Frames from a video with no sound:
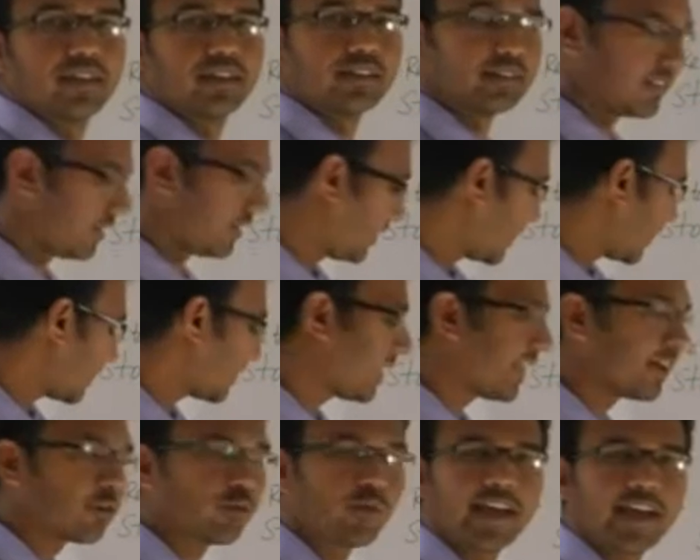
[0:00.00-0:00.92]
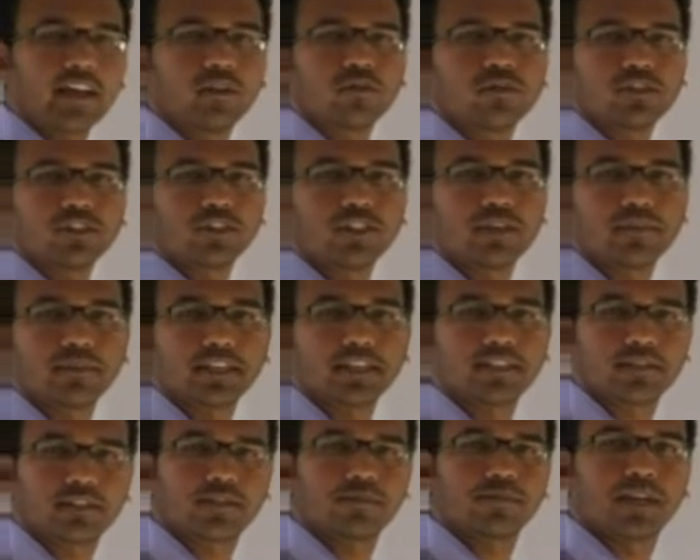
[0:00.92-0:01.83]
This is just like y equals to
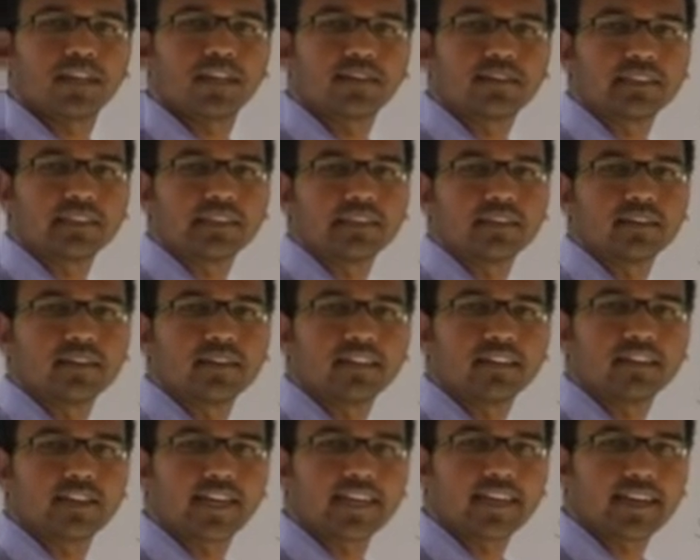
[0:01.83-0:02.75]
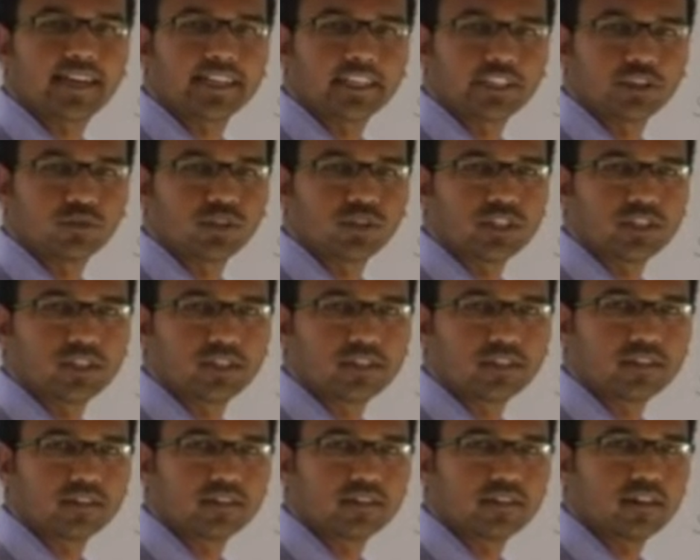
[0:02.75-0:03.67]
mx plus c, a straight line equation.